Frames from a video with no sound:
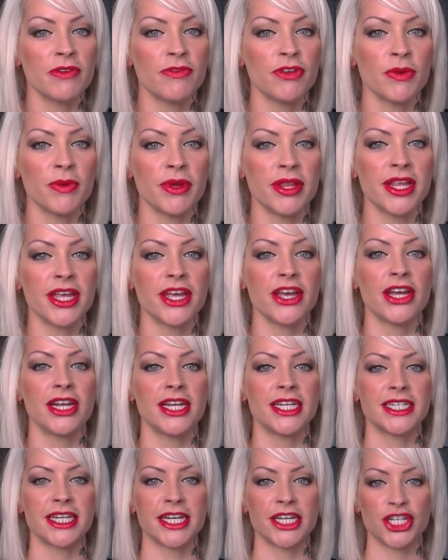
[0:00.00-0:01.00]
of you in the
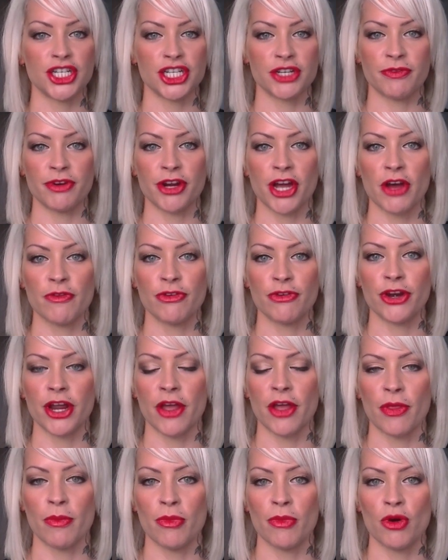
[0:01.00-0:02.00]
early stages of
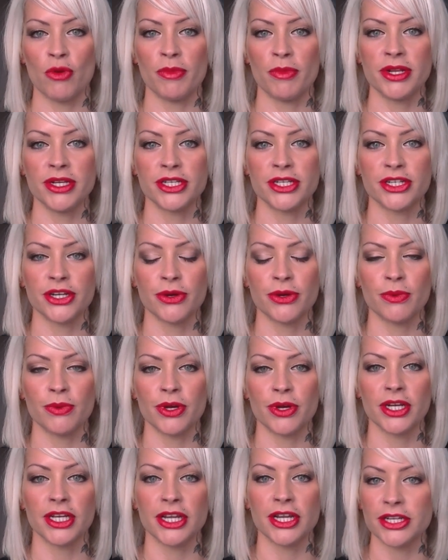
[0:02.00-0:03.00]
recovery at the moment, so
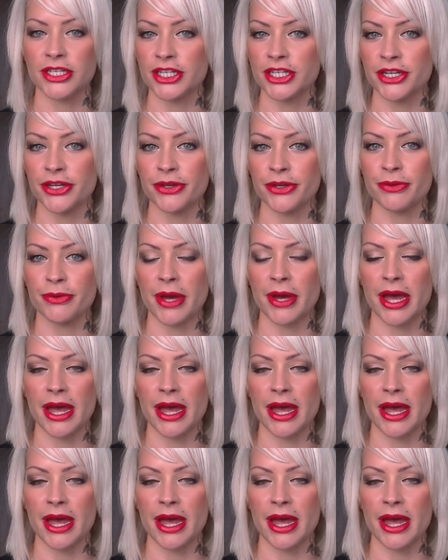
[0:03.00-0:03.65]
good luck to you.